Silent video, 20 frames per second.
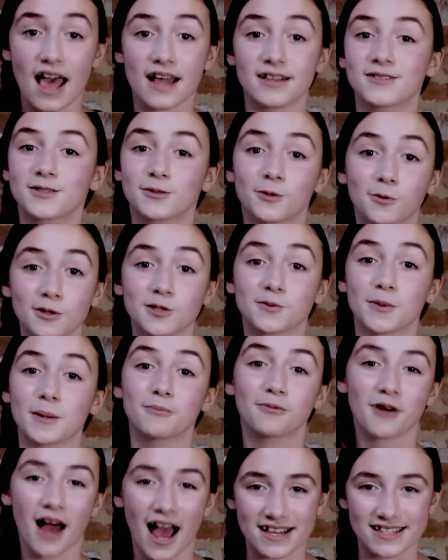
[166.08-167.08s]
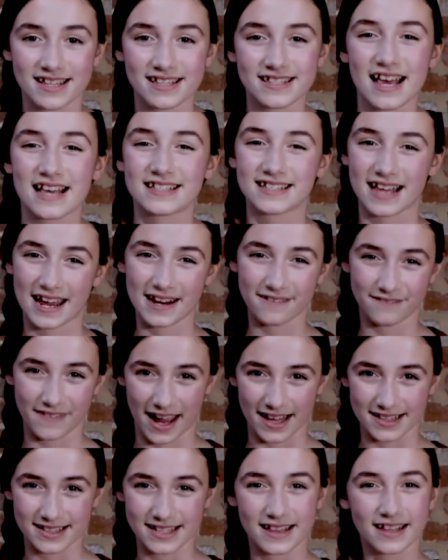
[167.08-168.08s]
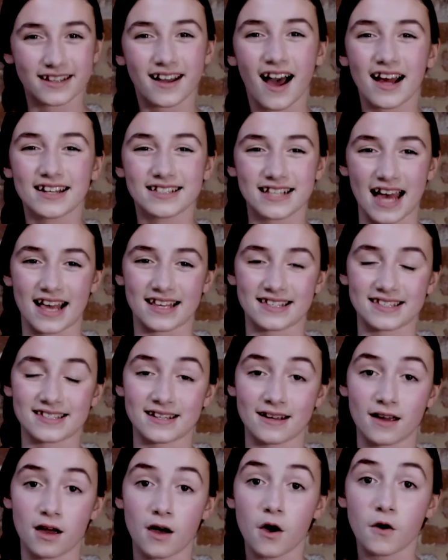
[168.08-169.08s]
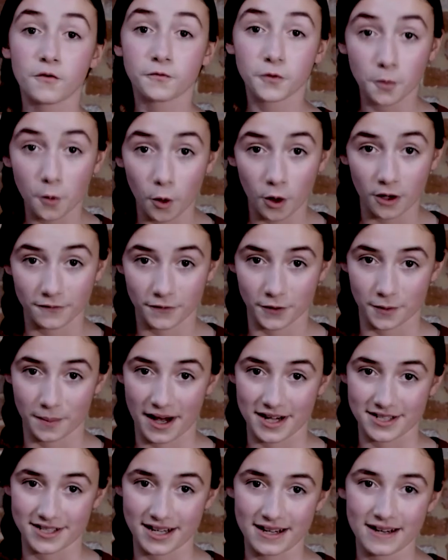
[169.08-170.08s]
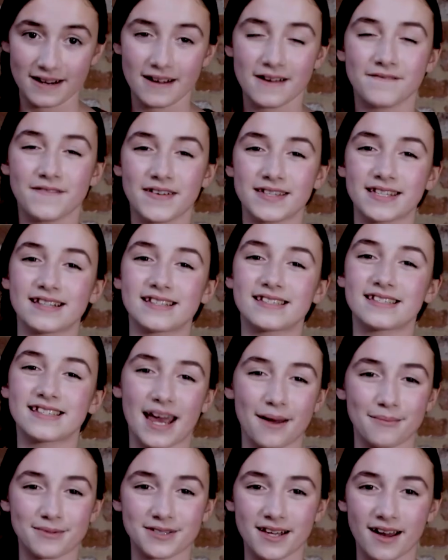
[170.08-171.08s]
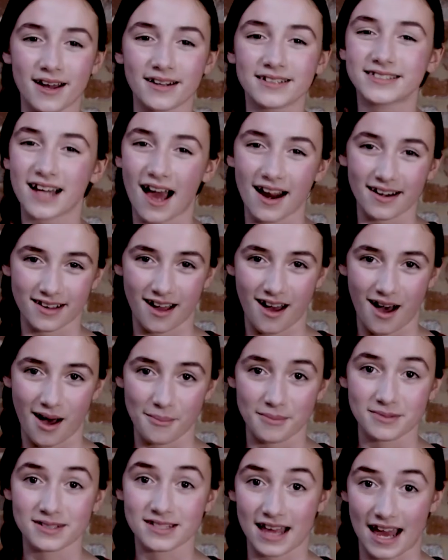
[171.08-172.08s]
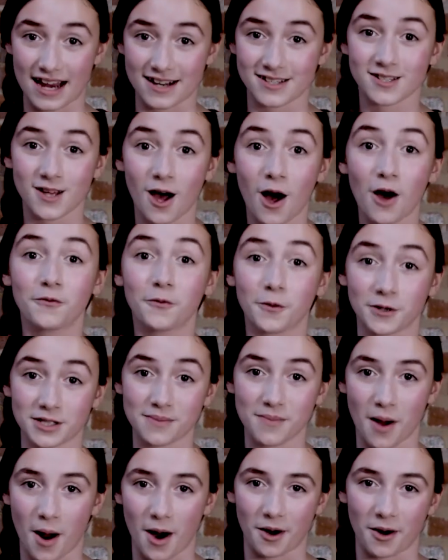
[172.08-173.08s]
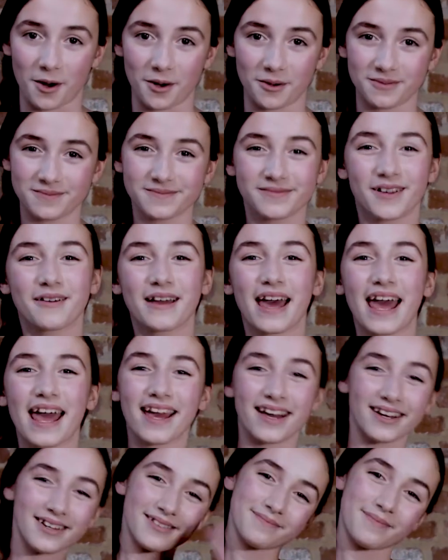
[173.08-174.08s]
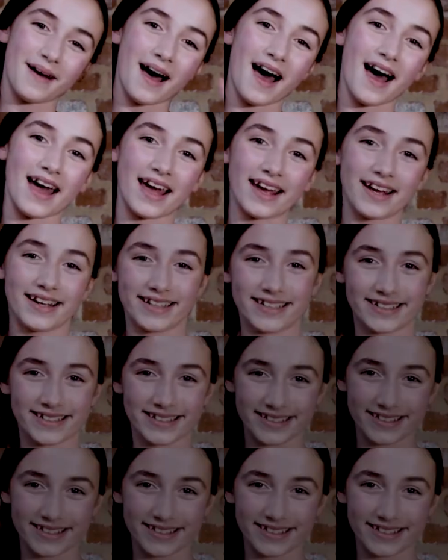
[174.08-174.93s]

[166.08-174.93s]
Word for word: and schools win prizes as they advance in the contest. For more information, visit samsung.com slash solve for tomorrow. Okay, bye!